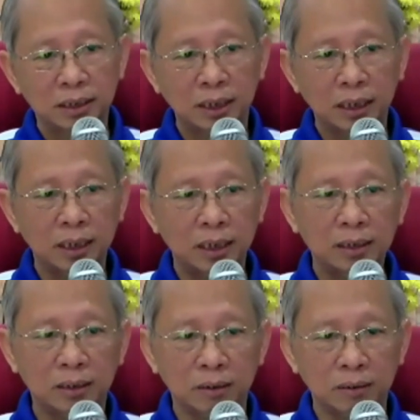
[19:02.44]
Then
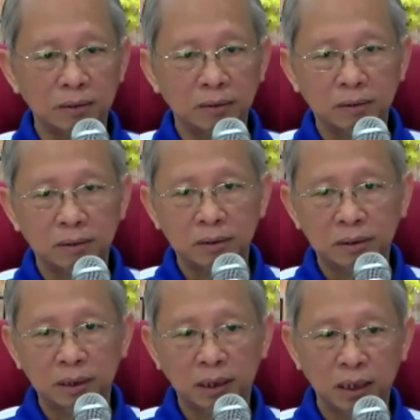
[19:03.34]
later on,
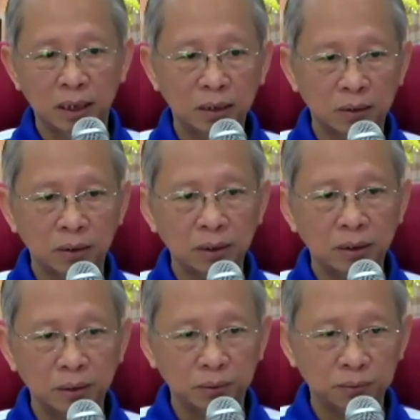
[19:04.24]
I
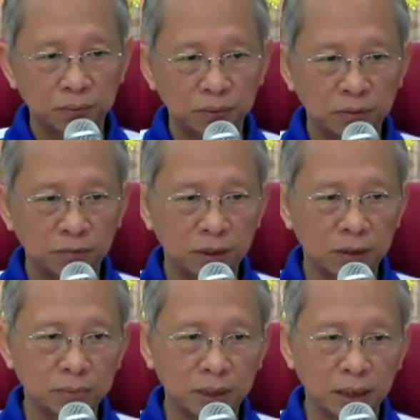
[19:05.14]
continue to
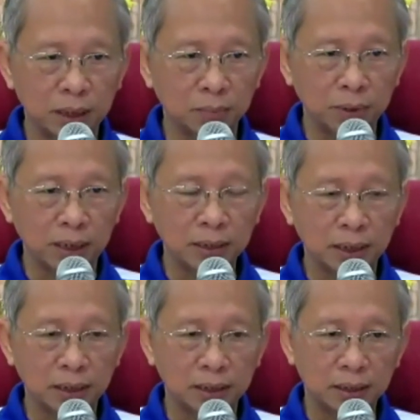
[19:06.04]
develop the
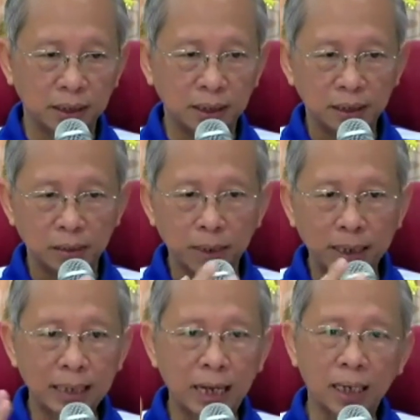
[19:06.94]
anapanasati, then the
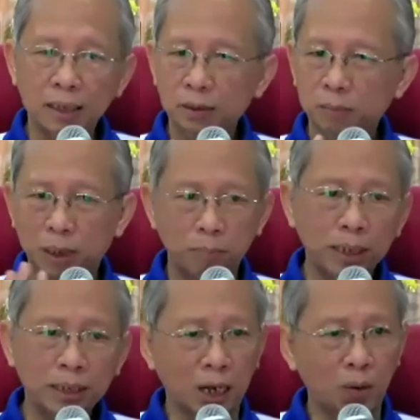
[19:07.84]
metta, until my
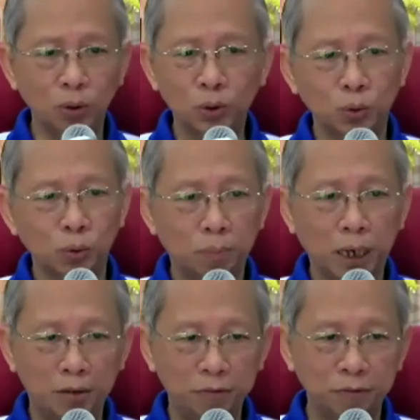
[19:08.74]
metta was so
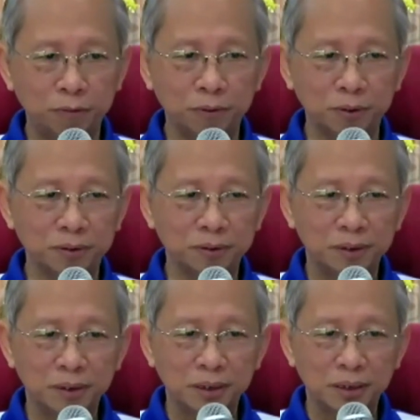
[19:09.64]
powerful,
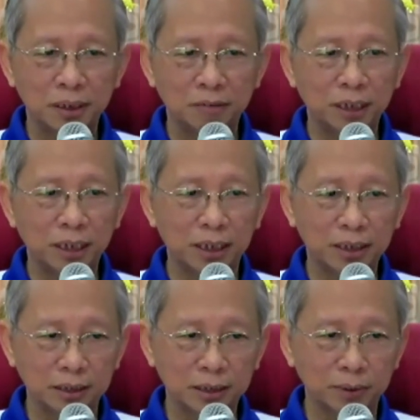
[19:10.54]
loving
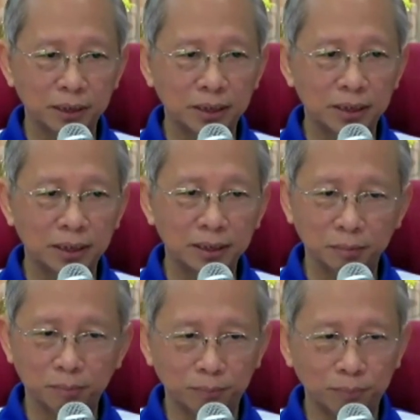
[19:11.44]
kindness
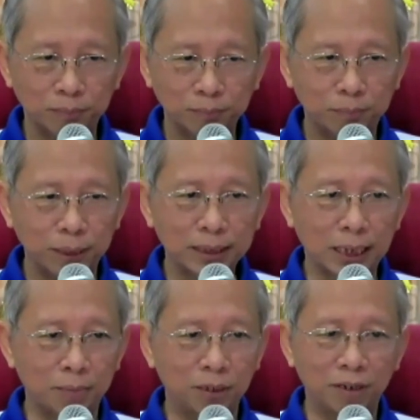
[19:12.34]
meditation,
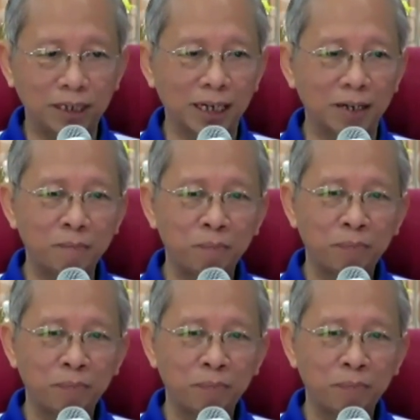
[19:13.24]
metta bhavana,